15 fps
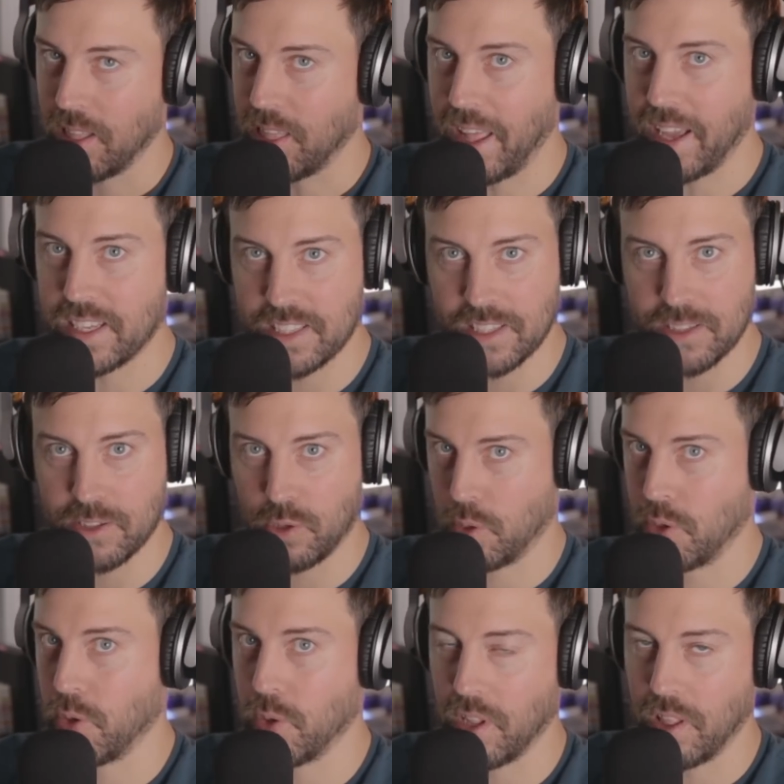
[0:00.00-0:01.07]
Lexus
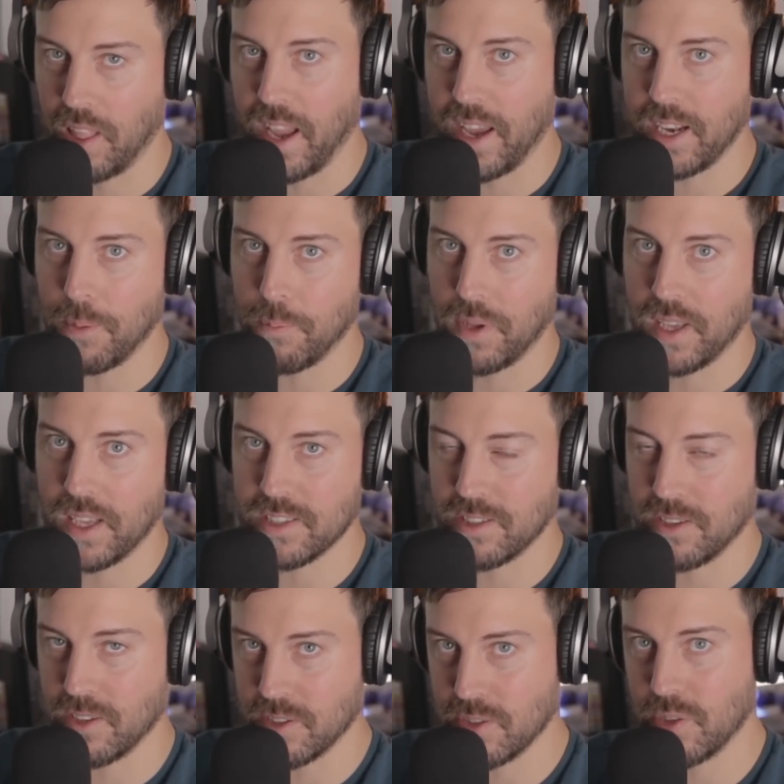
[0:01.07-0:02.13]
Toyota lineup. As long as